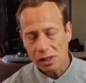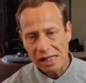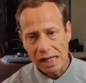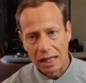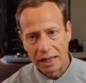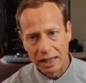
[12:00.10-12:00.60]

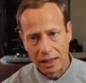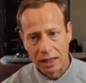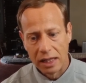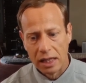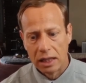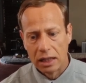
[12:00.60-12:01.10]
Again,
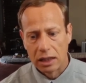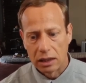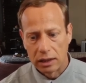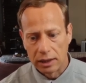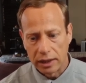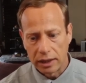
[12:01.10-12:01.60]

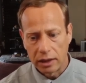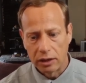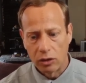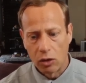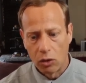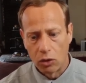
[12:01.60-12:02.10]
click and
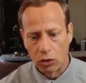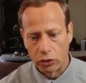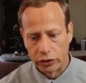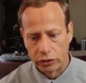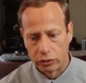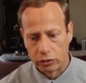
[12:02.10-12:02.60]
hold.
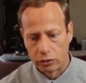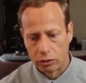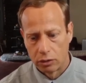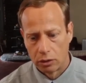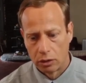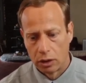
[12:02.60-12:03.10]

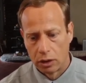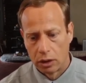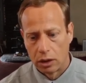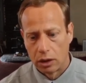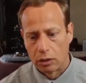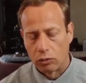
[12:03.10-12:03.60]

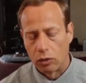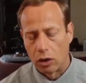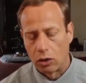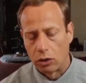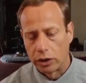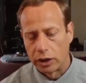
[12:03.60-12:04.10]
While
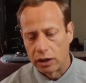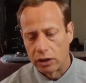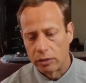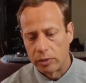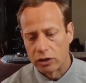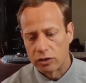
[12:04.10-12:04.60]
holding down the
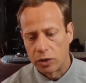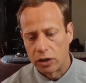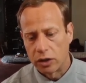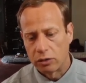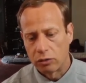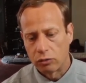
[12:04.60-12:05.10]
mouse
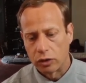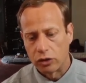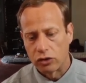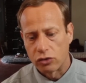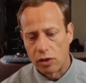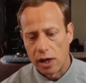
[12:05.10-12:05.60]
button, we
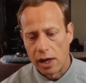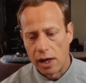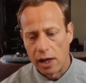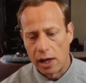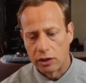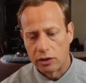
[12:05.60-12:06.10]

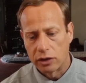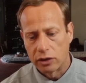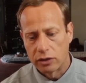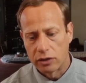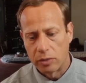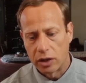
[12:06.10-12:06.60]
drag until
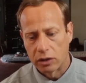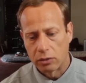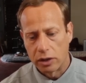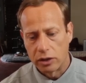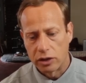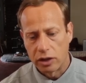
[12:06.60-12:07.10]
it's about the
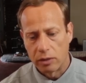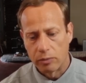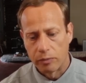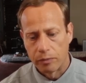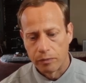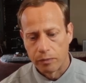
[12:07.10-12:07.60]
right shape.
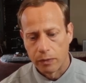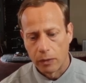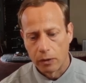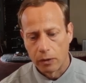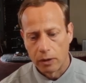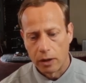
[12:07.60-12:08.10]

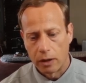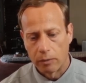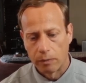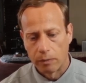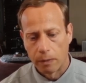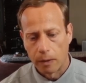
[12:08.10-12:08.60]
Okay.
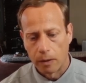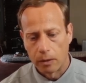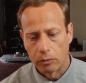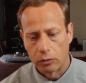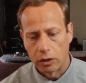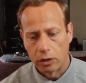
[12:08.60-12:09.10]

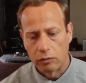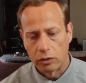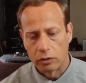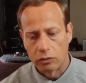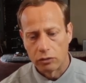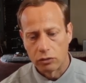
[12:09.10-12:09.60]
And we can
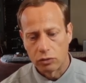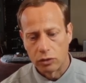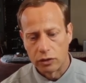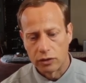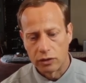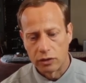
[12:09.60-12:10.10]
even
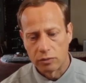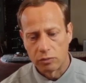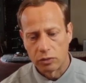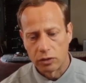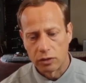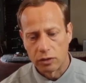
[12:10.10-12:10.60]
twist this,
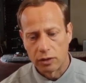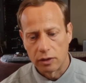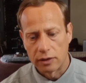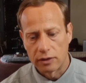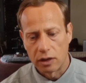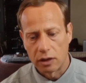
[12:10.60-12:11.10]
but
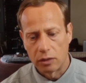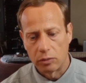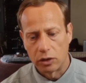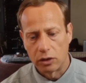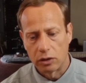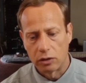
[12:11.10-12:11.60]
that's not going to be
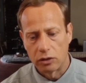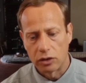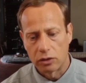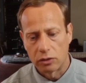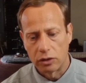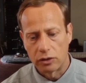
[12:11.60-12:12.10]
good.
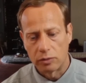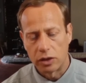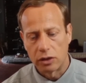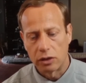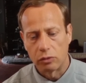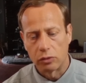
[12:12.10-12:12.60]
Generally
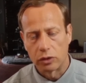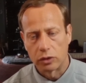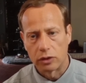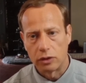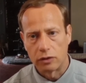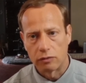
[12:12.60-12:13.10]
speaking, we want
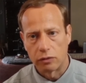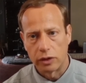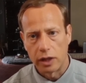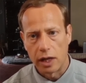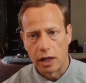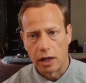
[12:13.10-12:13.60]
these for the
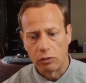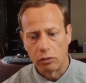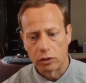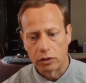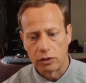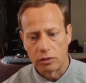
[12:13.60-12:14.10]
egg. We
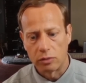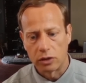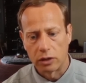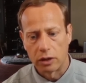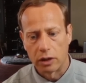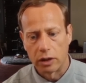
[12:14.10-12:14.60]
want these to be
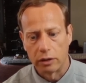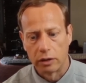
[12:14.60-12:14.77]
aligned.